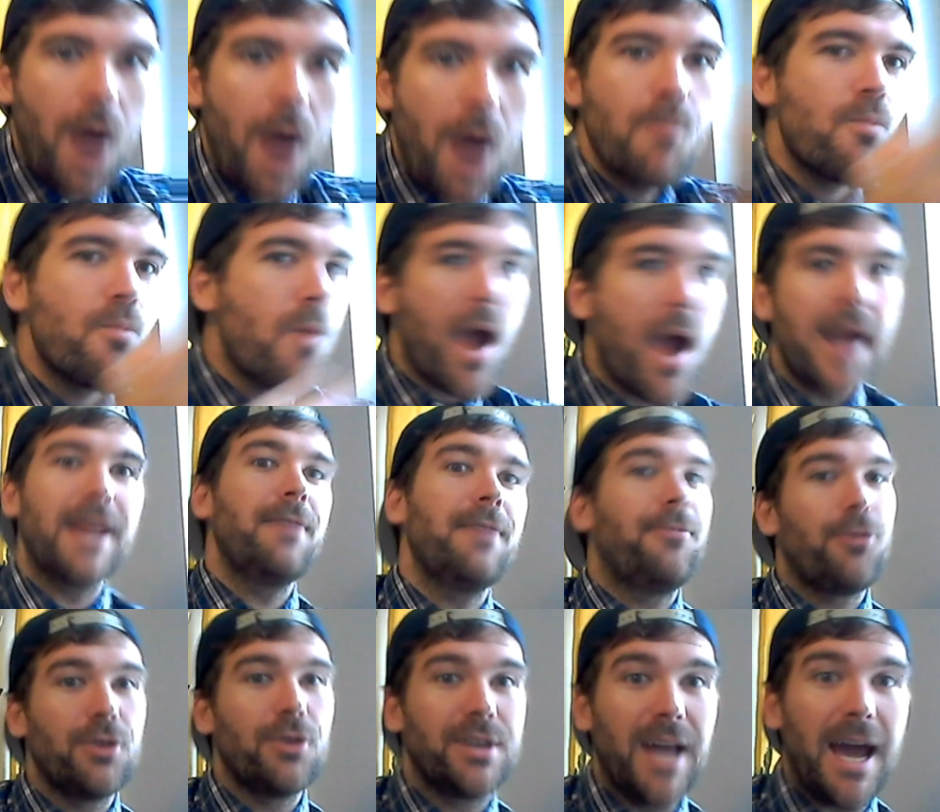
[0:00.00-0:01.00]
I'm ready
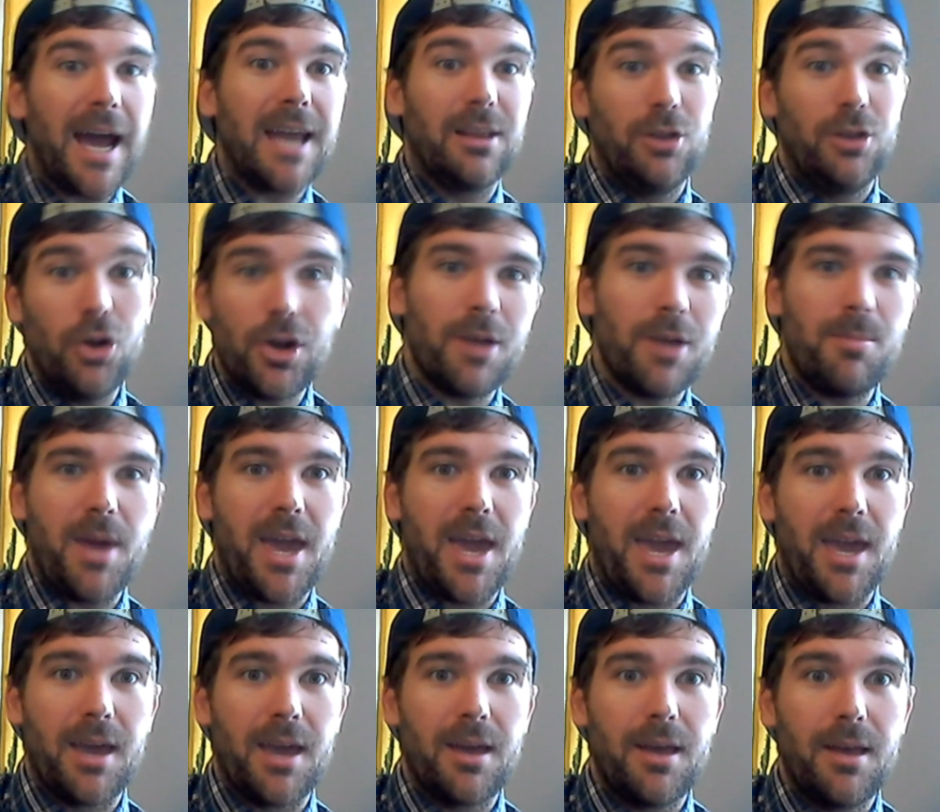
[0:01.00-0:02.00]
for a date. Look at
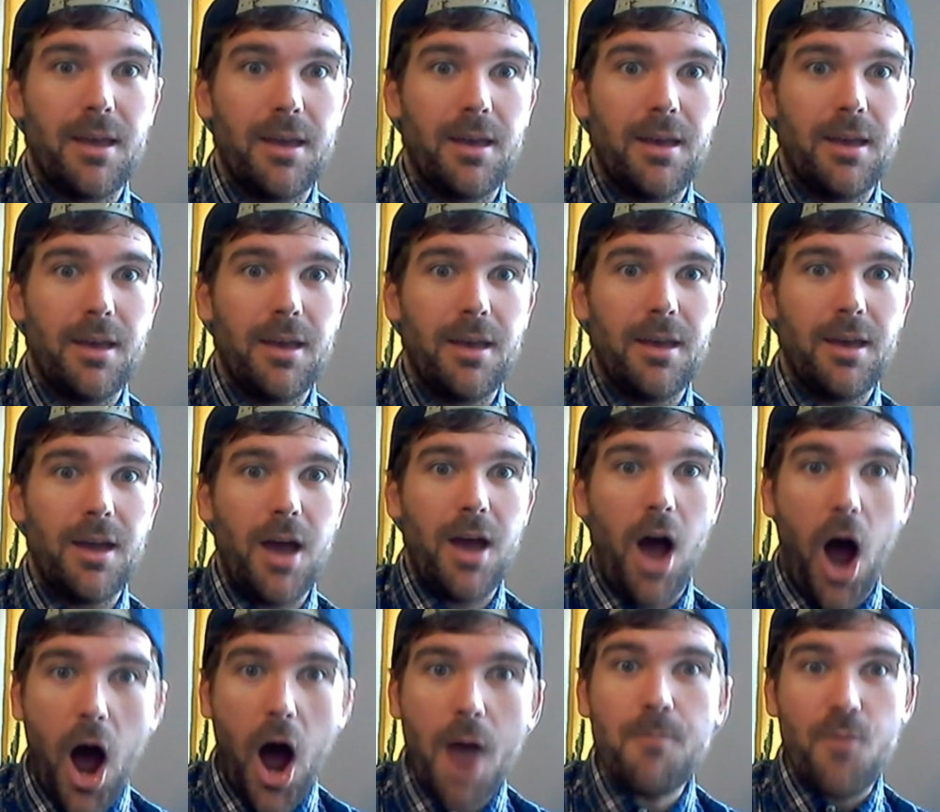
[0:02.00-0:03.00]
me.
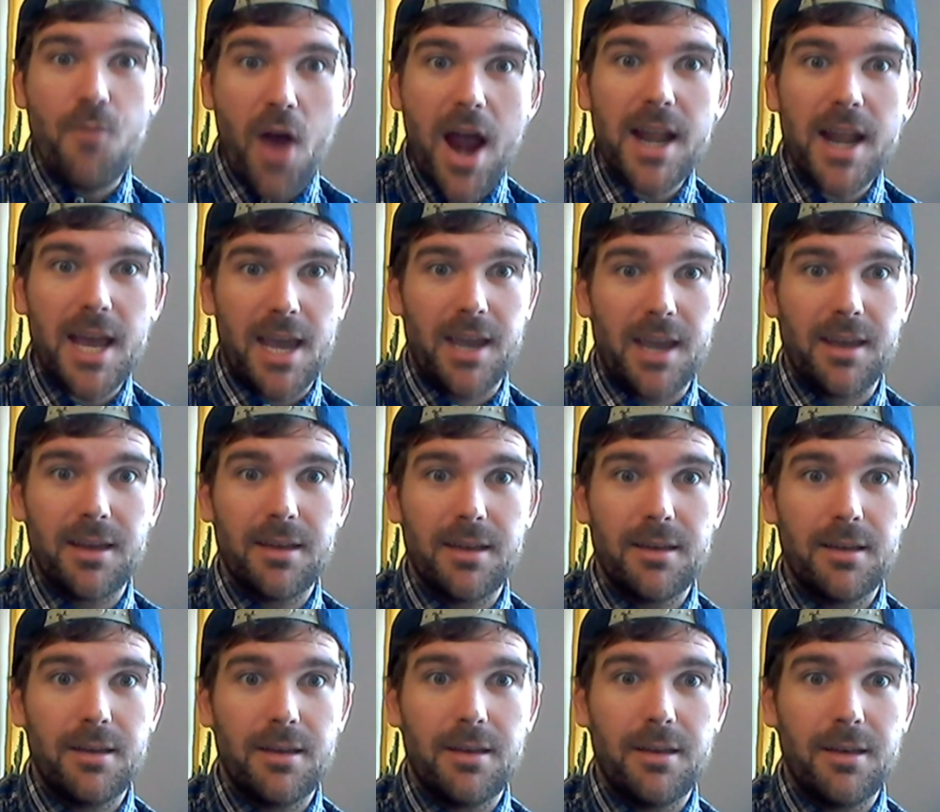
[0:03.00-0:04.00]
I'm ready.
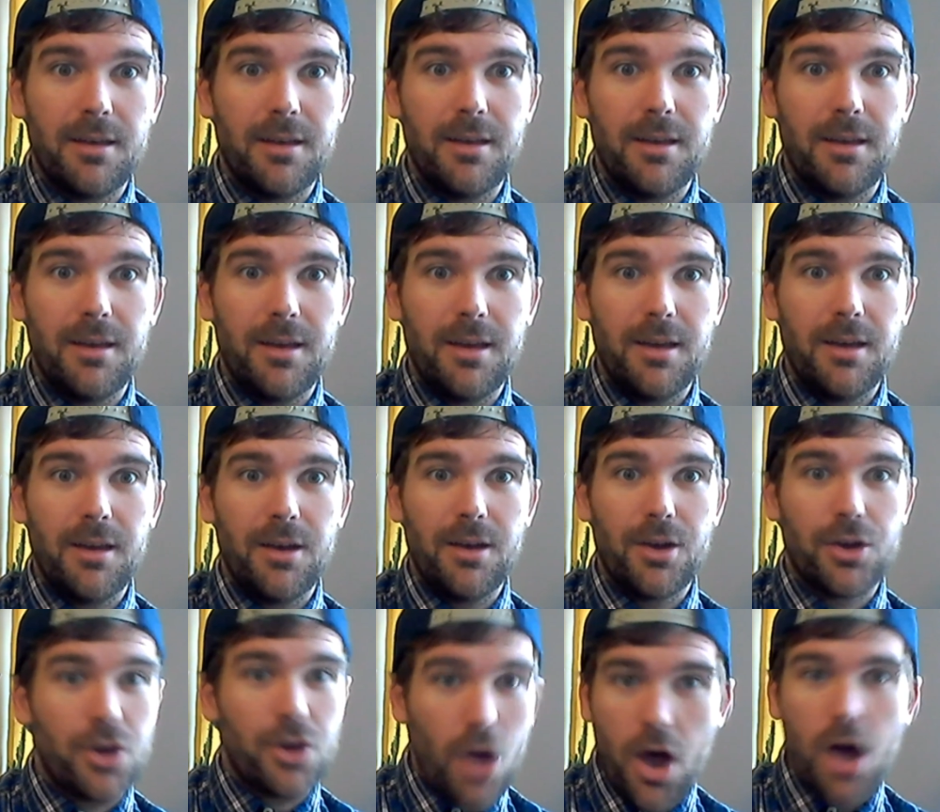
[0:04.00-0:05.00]

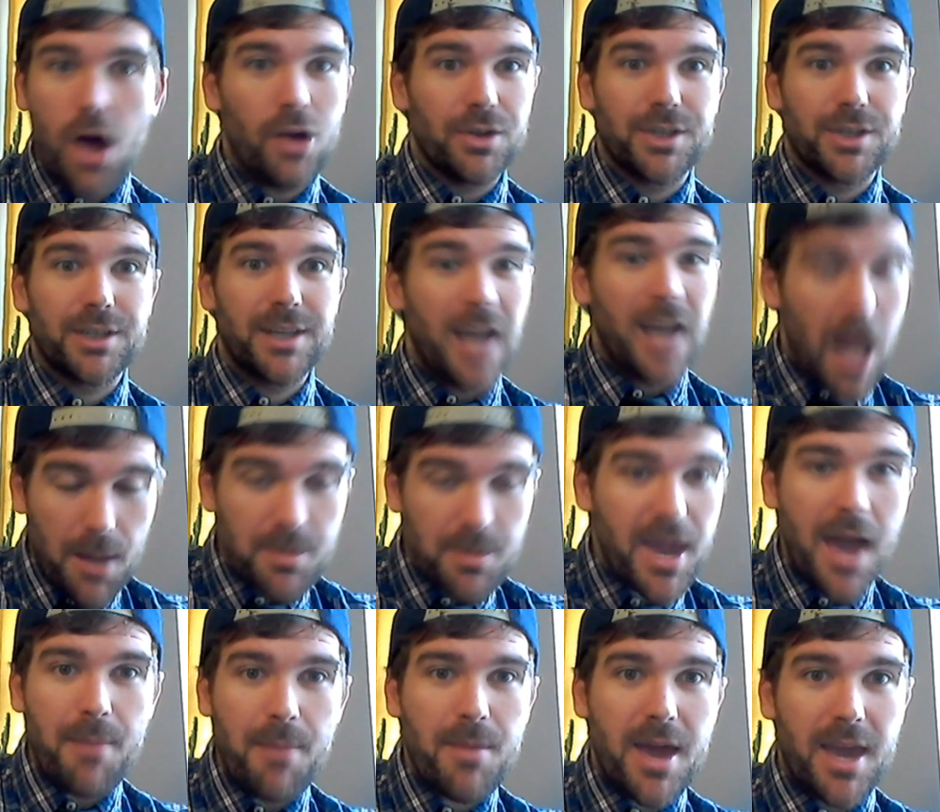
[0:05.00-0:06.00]
Girls, come
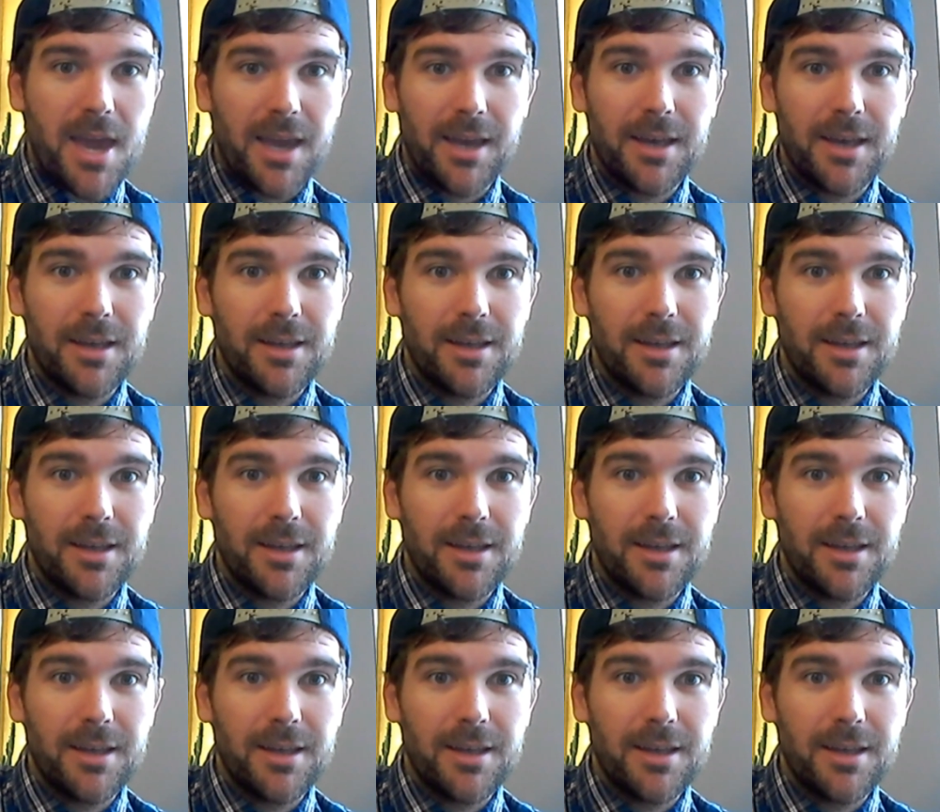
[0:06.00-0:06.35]
get me.